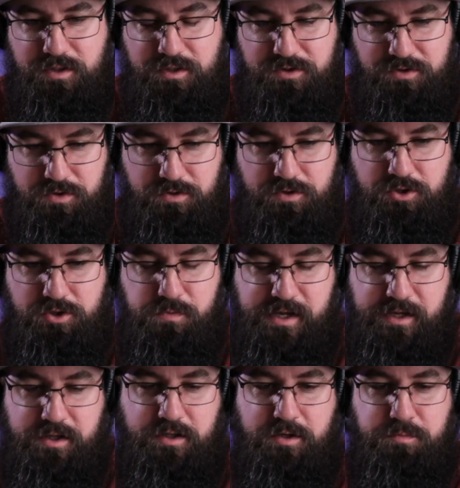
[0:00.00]
like as soon as you
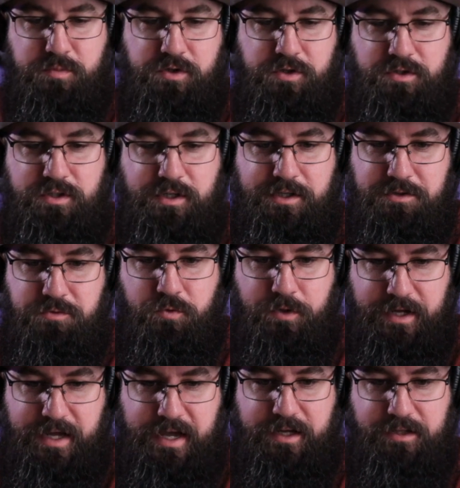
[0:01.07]
make an input, it
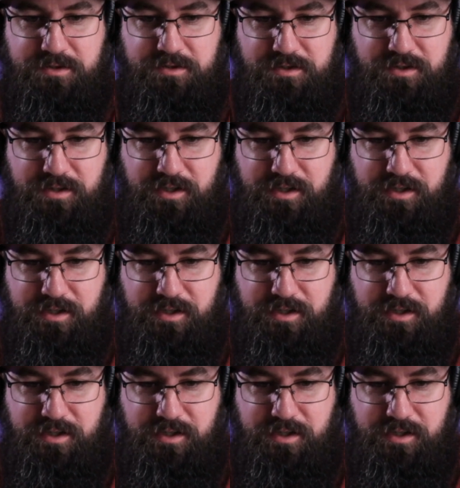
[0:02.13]
reacts,